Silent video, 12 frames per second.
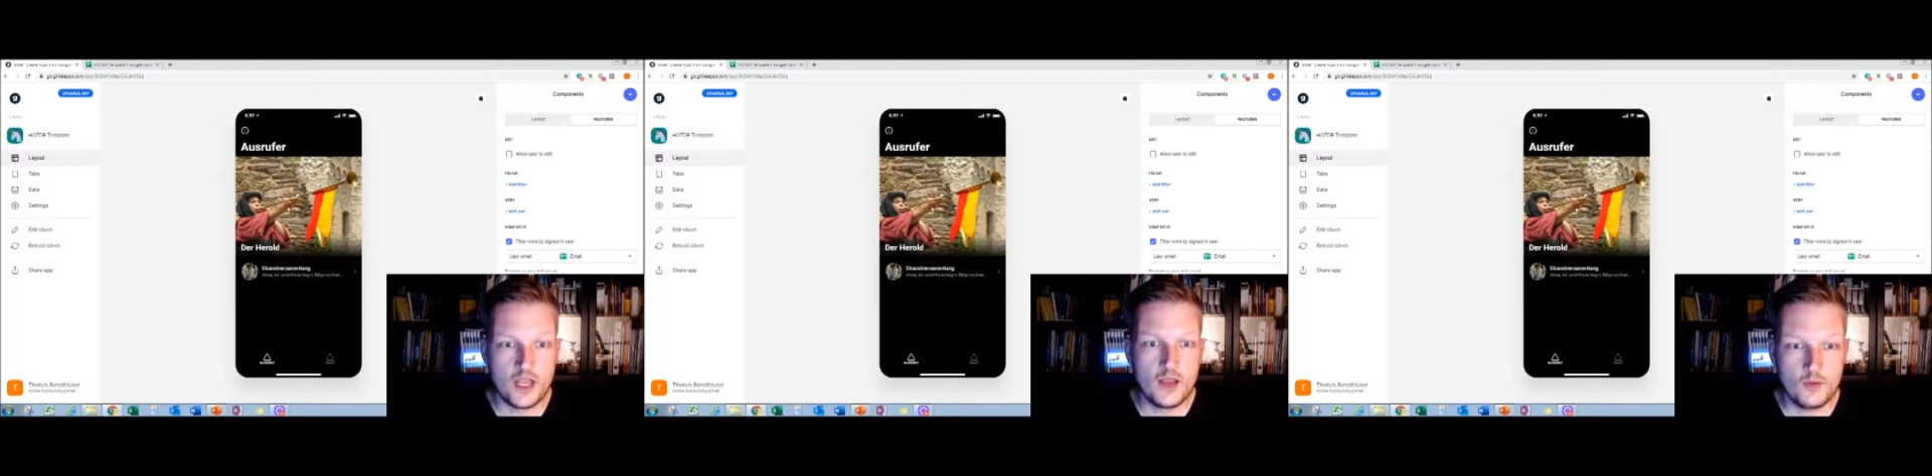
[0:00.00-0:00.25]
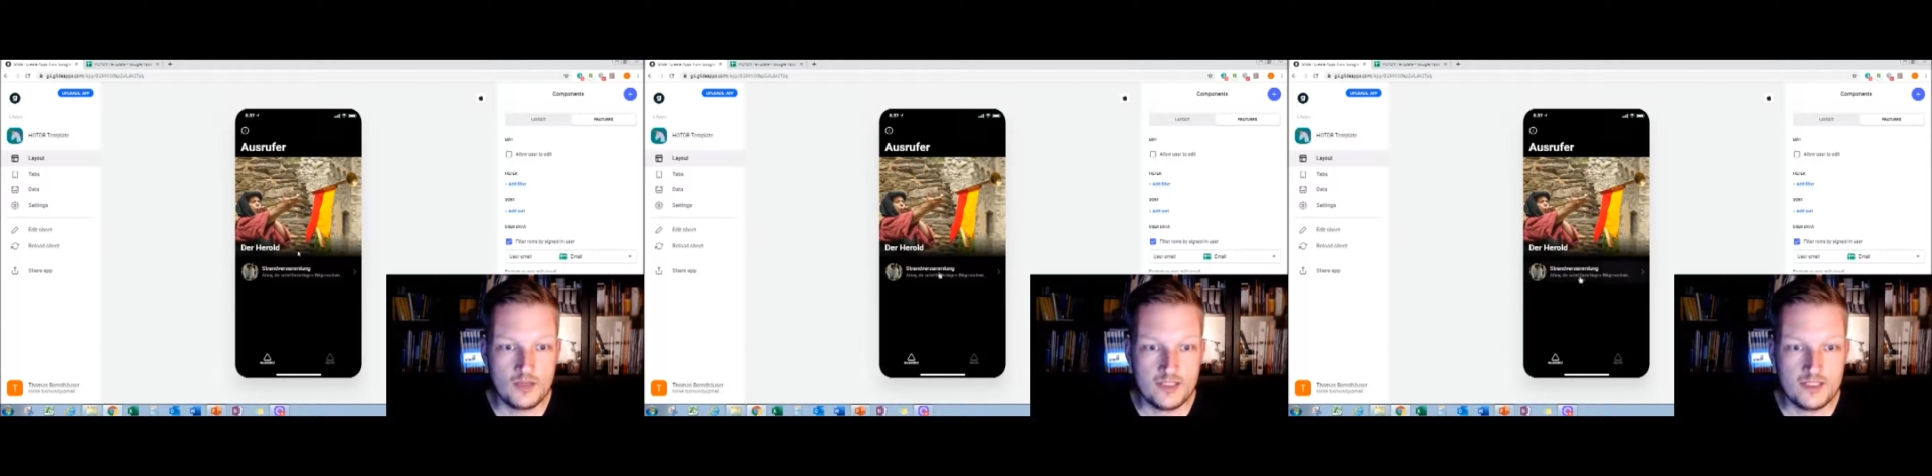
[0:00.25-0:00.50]

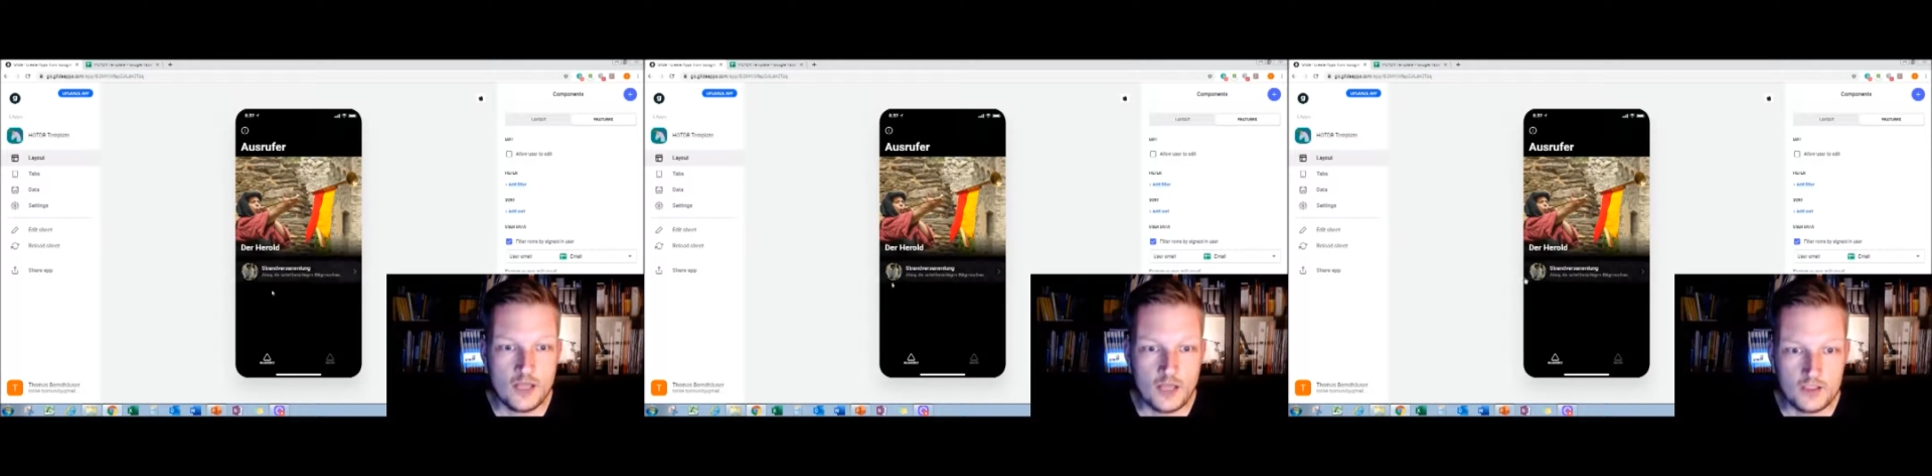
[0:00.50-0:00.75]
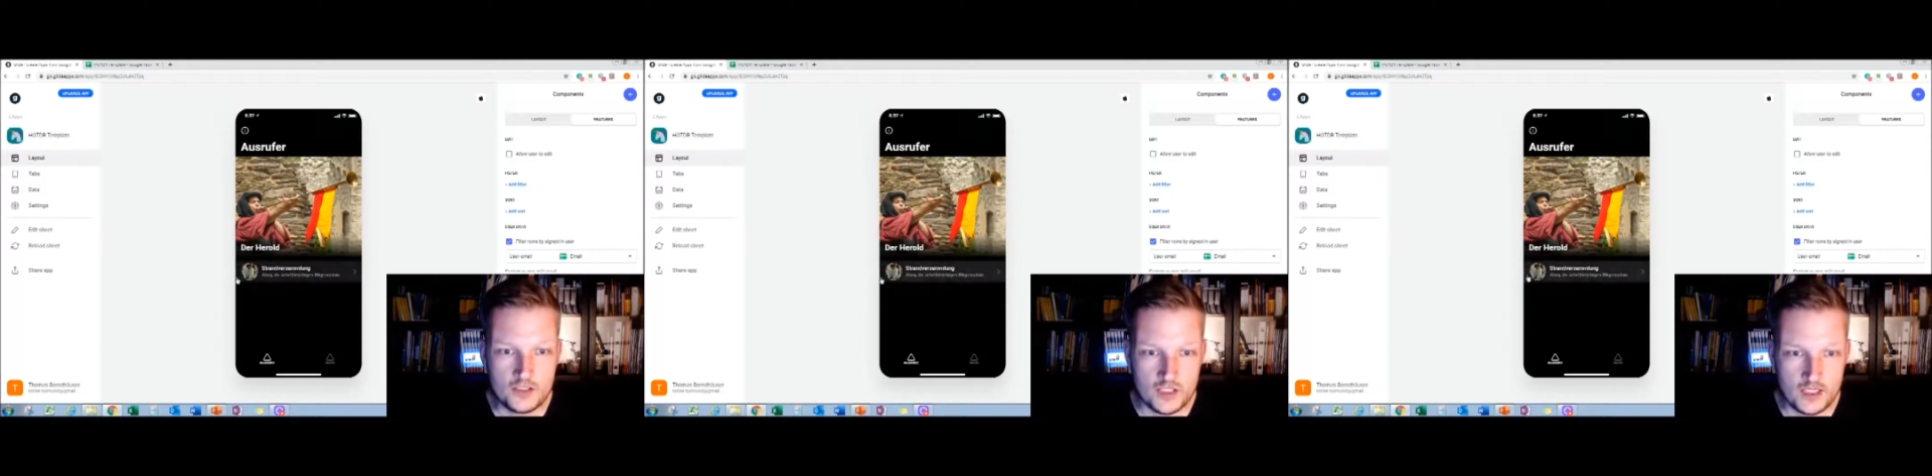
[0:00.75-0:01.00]
What did
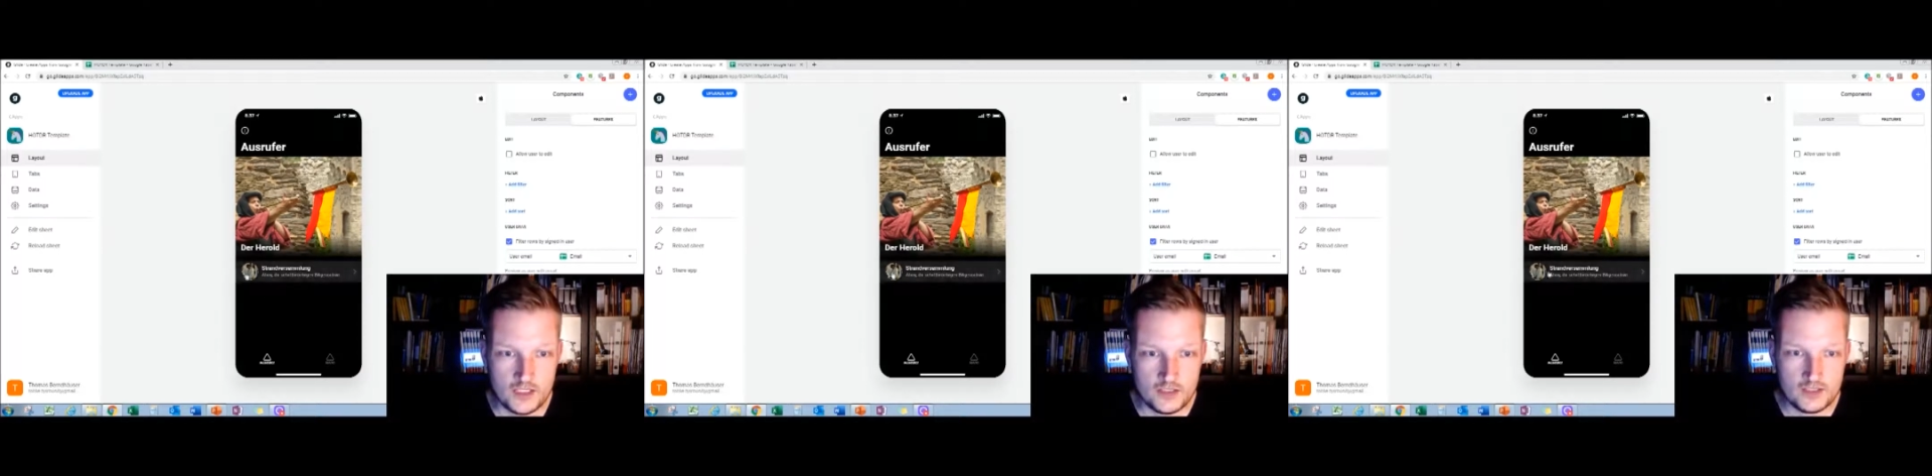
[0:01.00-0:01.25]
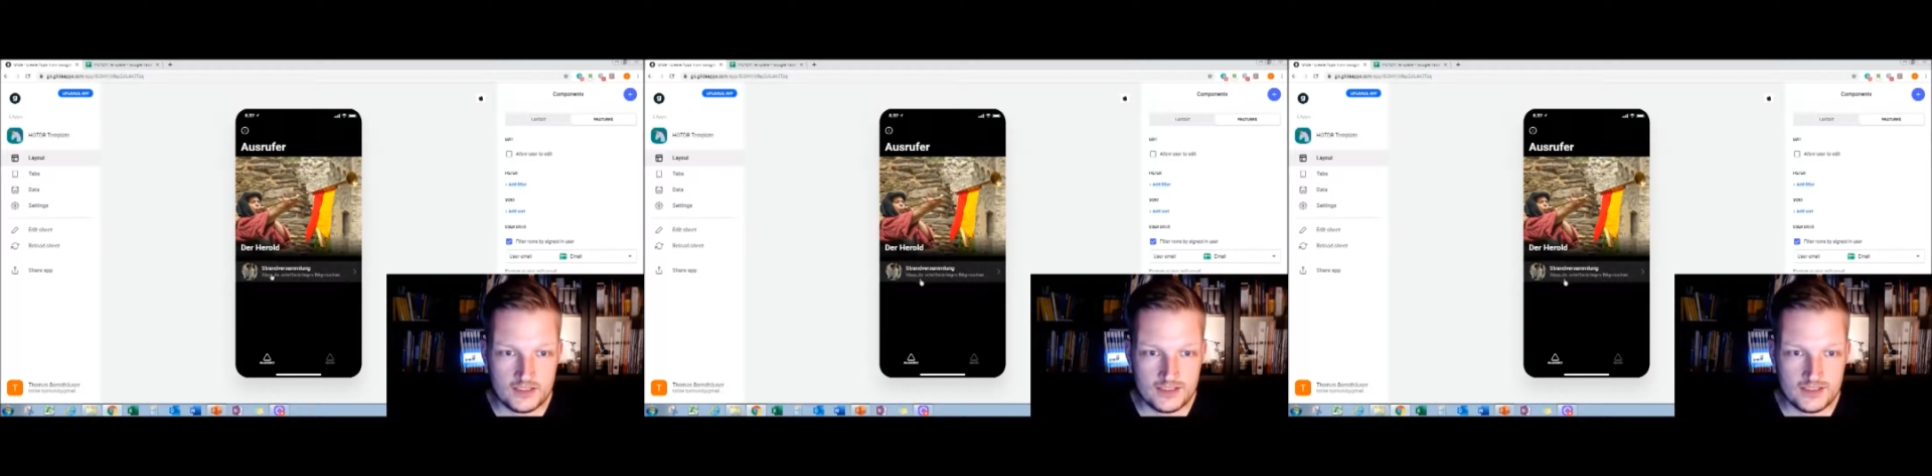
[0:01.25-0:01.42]
not change is